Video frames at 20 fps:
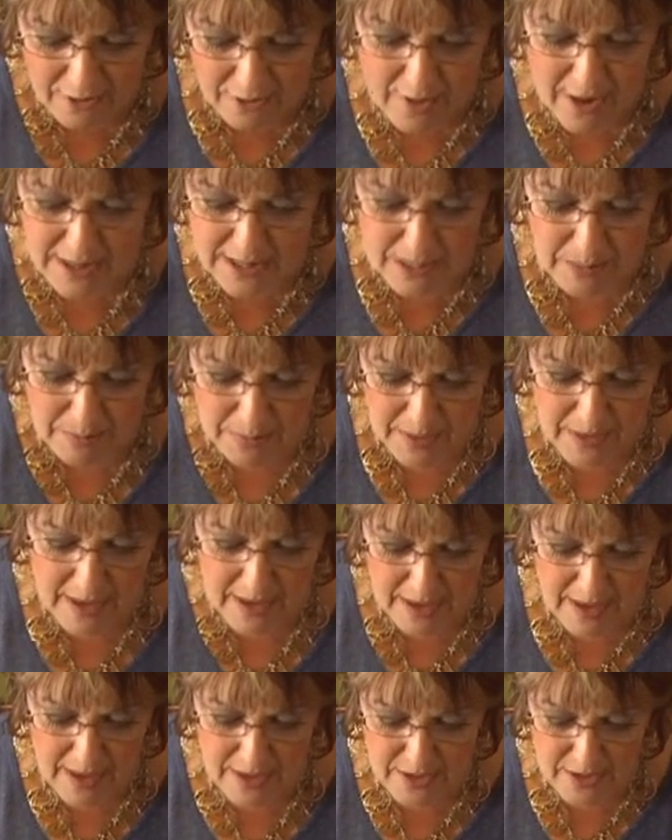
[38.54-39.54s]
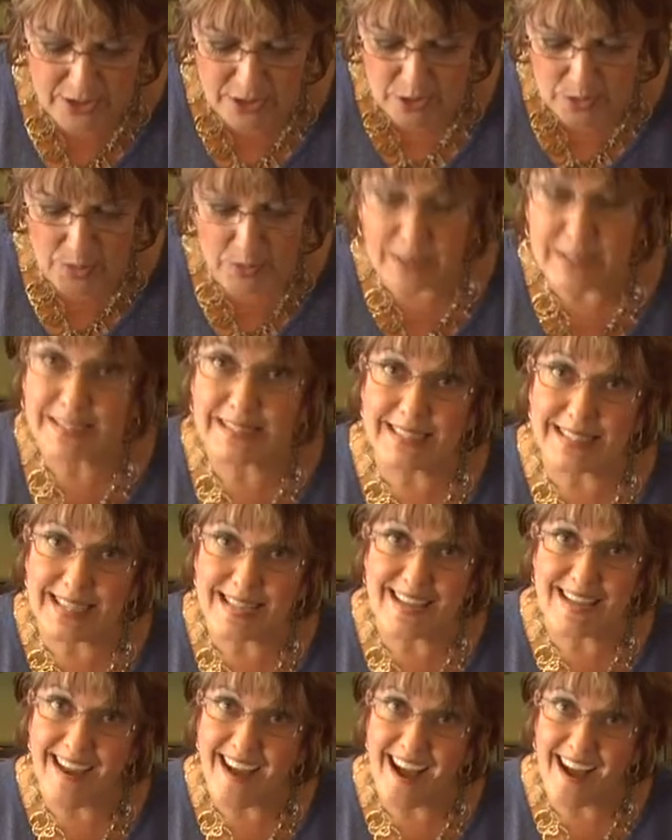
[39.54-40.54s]
recipe, as you will
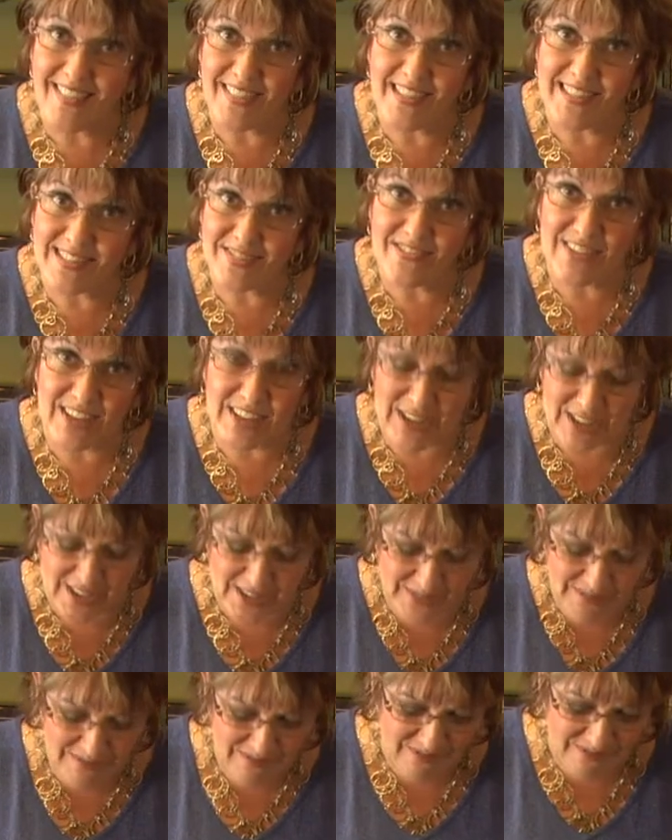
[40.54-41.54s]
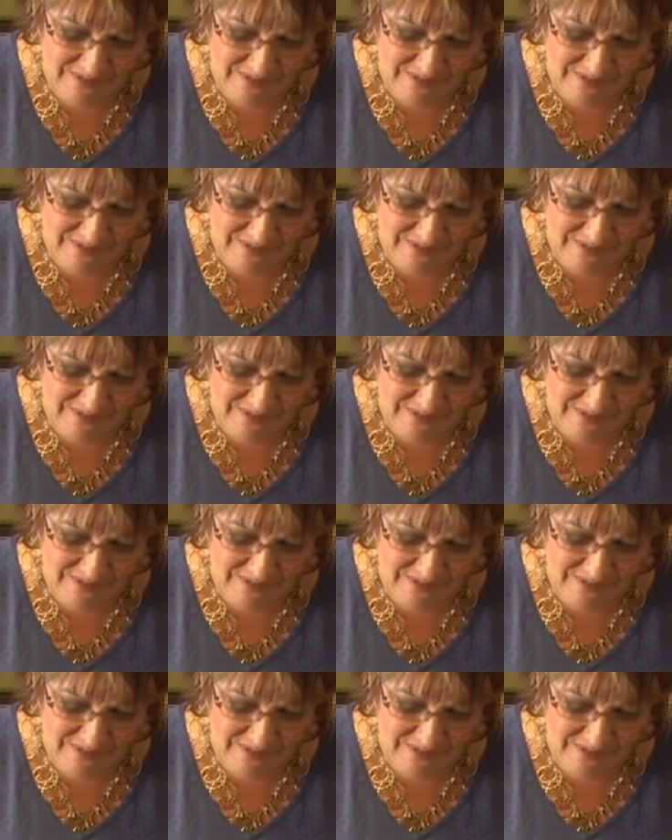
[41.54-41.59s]
see on this video.